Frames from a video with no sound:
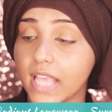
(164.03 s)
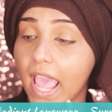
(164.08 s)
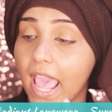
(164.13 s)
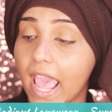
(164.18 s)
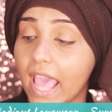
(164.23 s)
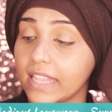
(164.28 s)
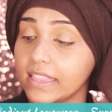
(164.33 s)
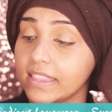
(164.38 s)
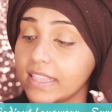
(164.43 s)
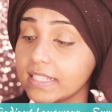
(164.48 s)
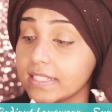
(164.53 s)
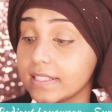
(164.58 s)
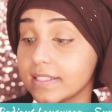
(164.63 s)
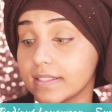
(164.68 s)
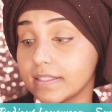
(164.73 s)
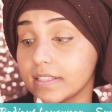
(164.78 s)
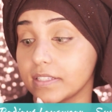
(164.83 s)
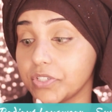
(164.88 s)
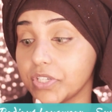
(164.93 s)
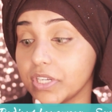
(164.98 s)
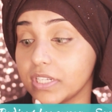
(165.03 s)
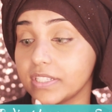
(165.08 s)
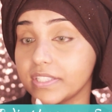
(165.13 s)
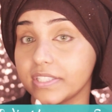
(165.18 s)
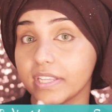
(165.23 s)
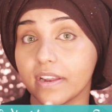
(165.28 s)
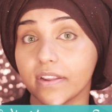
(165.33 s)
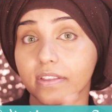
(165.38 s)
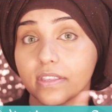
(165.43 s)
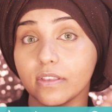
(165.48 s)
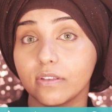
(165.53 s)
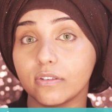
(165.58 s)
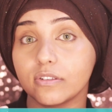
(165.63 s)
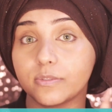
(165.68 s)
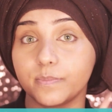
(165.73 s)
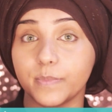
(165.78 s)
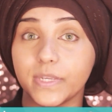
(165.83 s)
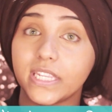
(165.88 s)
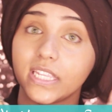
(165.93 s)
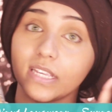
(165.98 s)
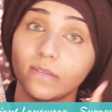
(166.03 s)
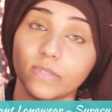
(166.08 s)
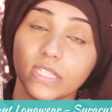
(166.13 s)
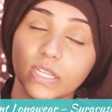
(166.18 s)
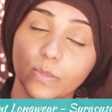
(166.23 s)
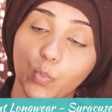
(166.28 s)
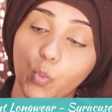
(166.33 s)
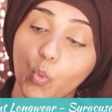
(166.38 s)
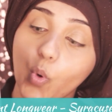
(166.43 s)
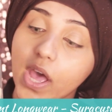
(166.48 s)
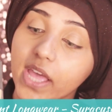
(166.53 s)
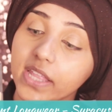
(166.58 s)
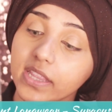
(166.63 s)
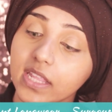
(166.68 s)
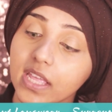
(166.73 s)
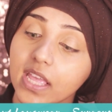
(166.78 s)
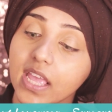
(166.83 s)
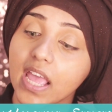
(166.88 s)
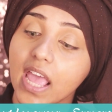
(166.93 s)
and this is in the shade Syracuse Medium Deep 1.